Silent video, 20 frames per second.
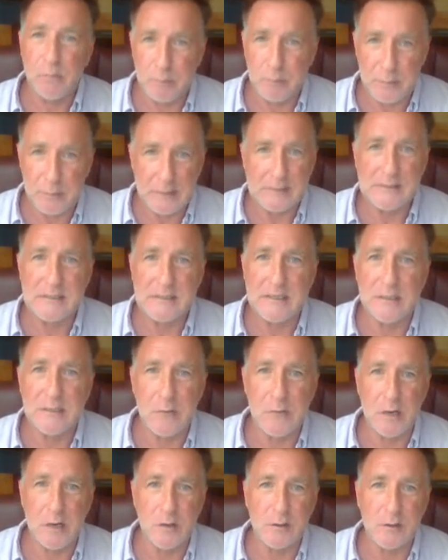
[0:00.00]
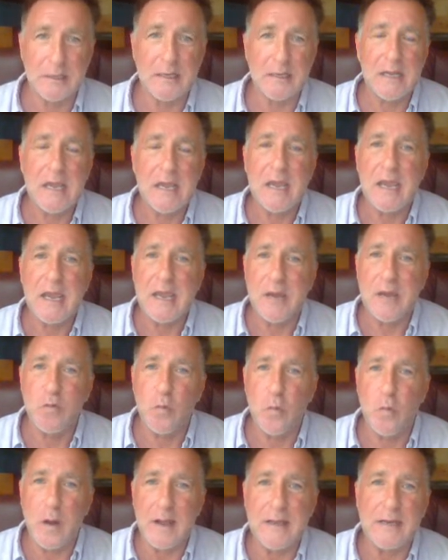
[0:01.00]
bitching and moaning
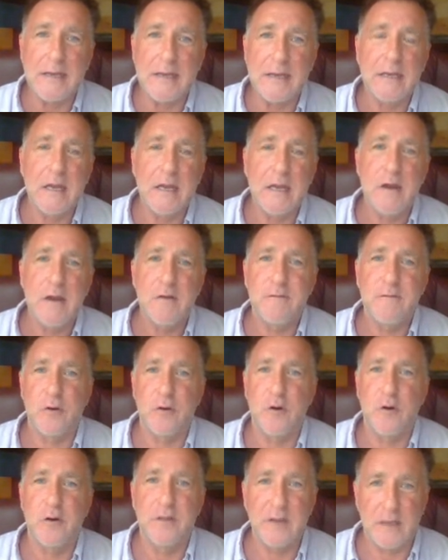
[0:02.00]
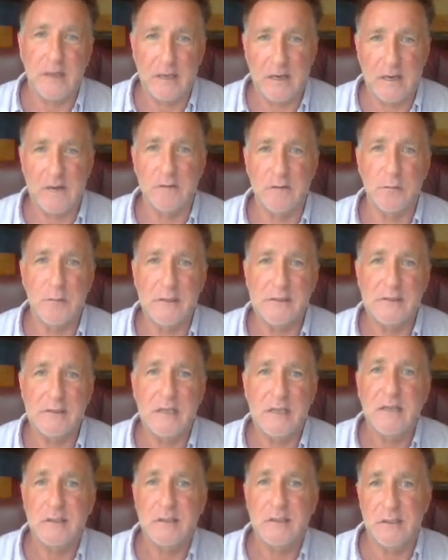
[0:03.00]
and waiting for the governments
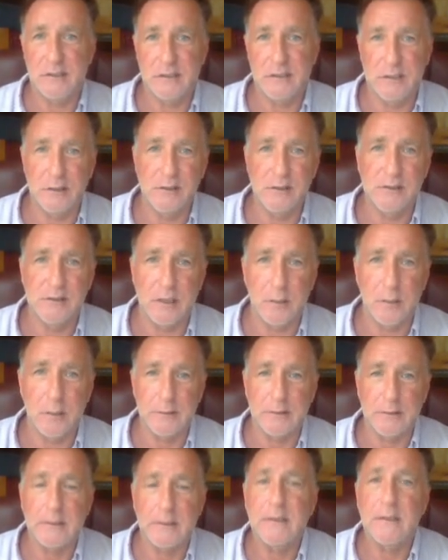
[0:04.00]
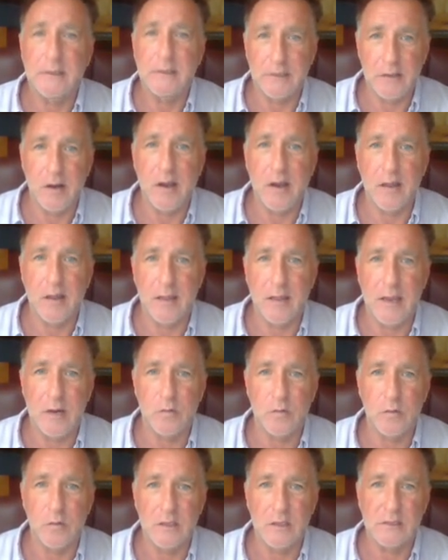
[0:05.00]
to do something. You know how
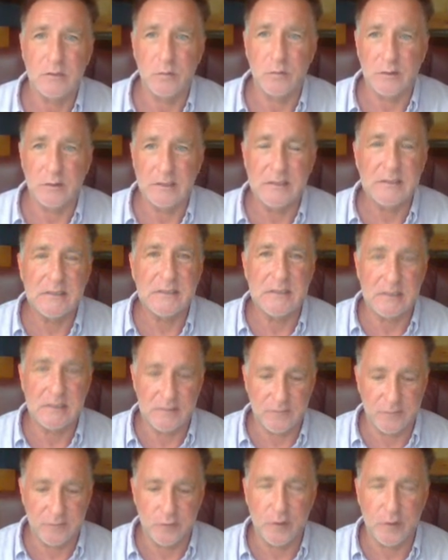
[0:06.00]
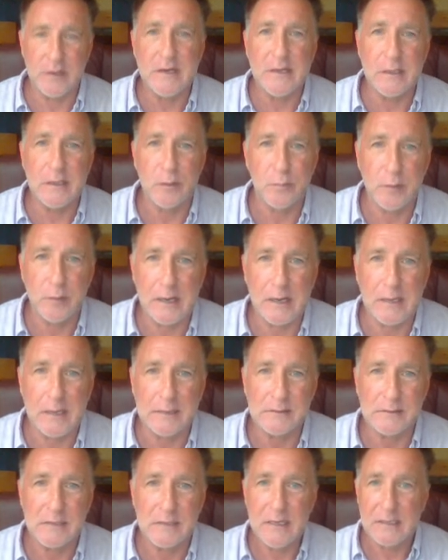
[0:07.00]
that works. Well, this is free
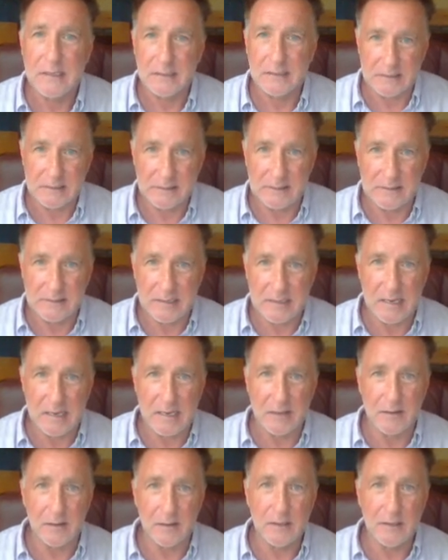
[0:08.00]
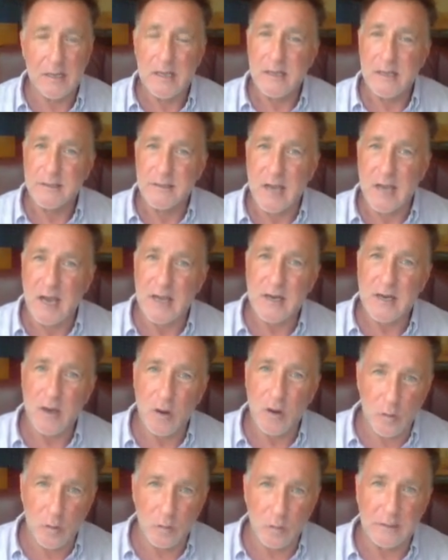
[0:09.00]
enterprise getting together, not
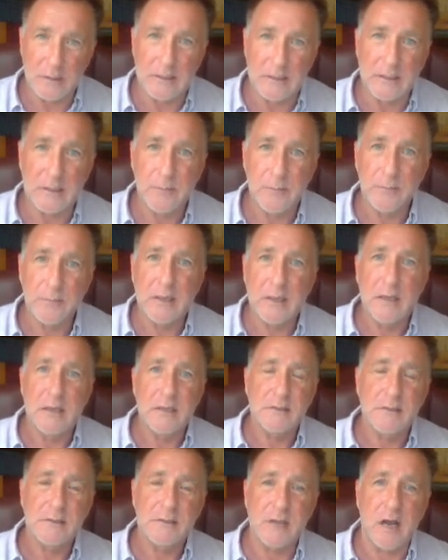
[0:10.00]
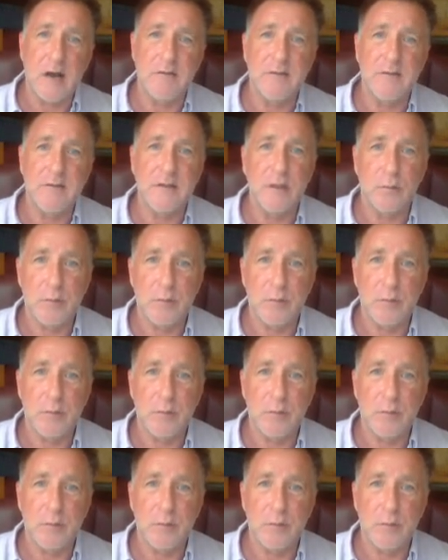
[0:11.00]
only solving the